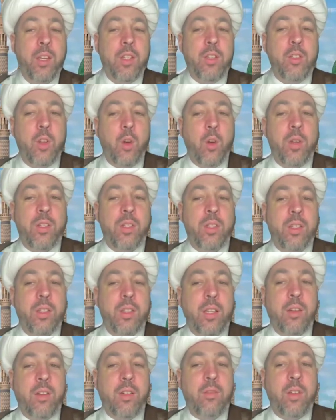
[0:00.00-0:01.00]
So
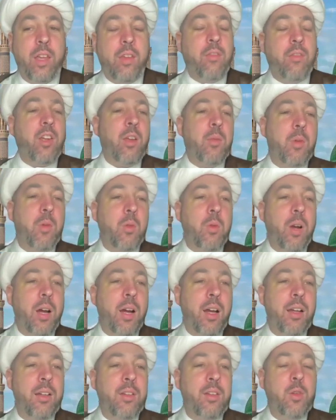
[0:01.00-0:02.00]
instead of giving him a
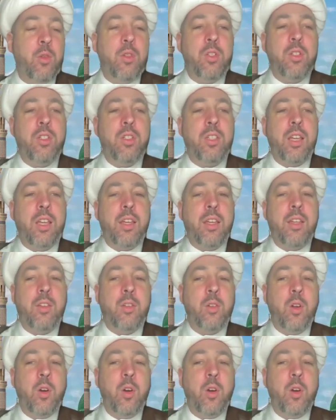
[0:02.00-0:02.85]
ride, you just say,